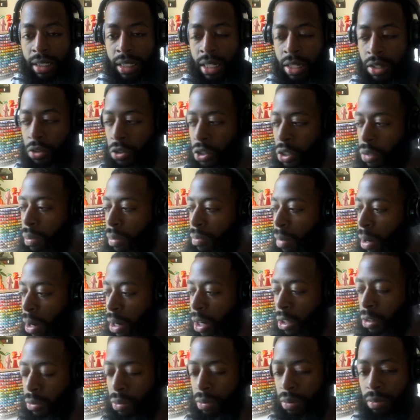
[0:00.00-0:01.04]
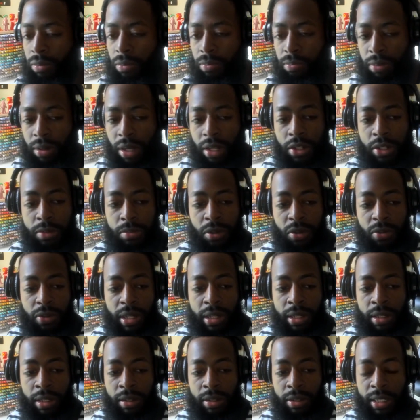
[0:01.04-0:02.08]
The new Super Mario Brothers
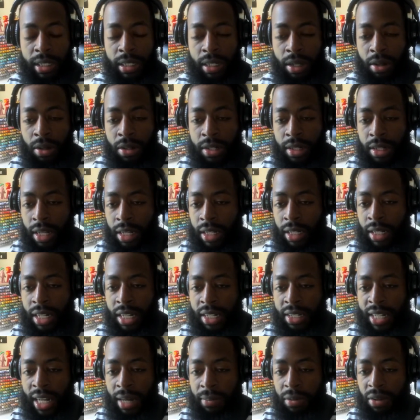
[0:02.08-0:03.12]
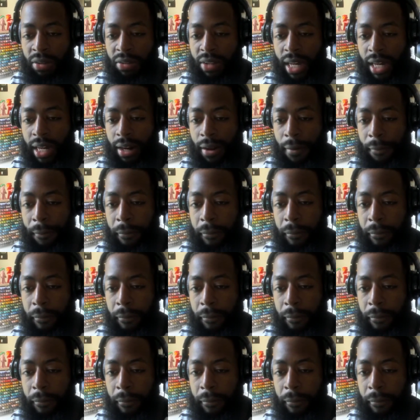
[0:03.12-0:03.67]
movie, is another good example of that.